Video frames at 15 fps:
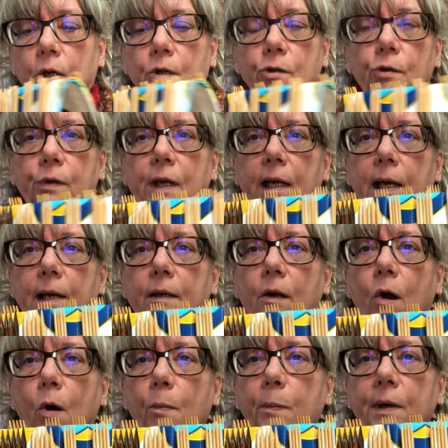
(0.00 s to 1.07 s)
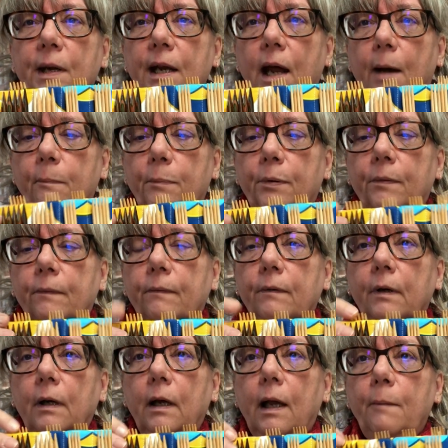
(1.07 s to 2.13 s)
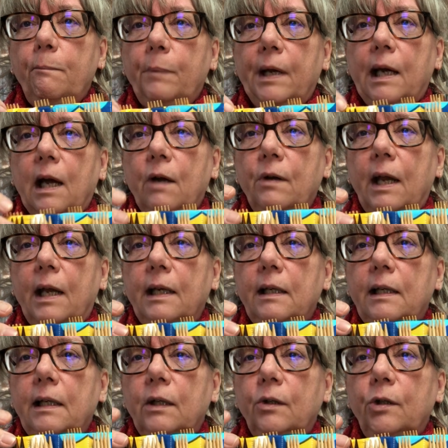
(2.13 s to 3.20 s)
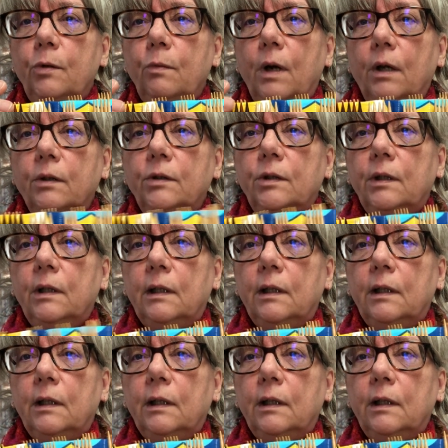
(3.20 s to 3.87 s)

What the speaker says: So you can open it up and pick out any needle you want.